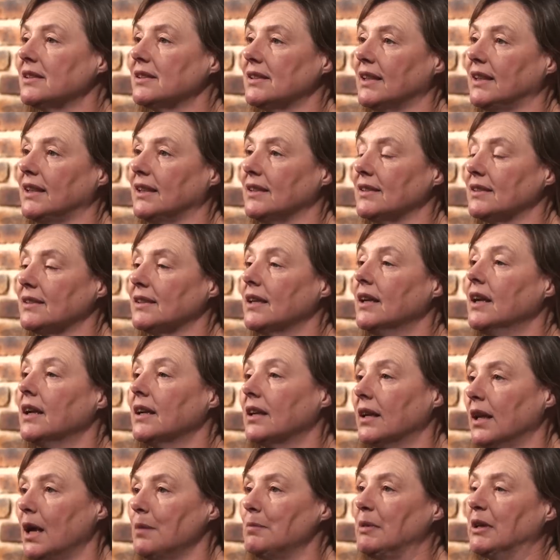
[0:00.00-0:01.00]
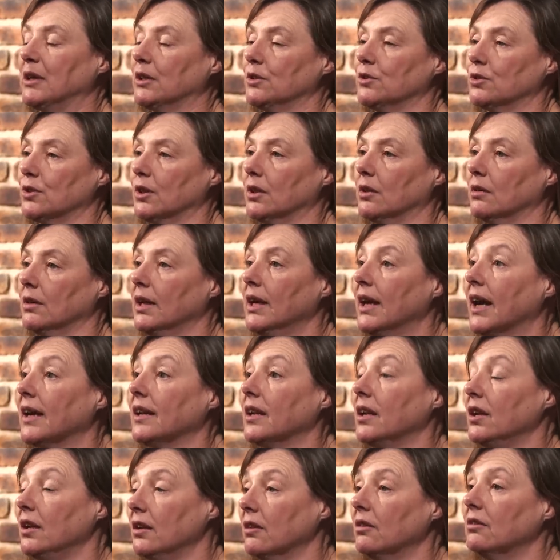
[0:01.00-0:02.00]
seats, climate control and
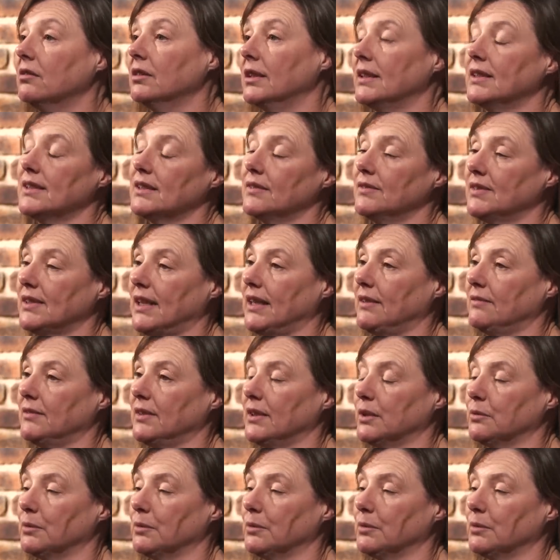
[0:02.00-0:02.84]
a long list of safety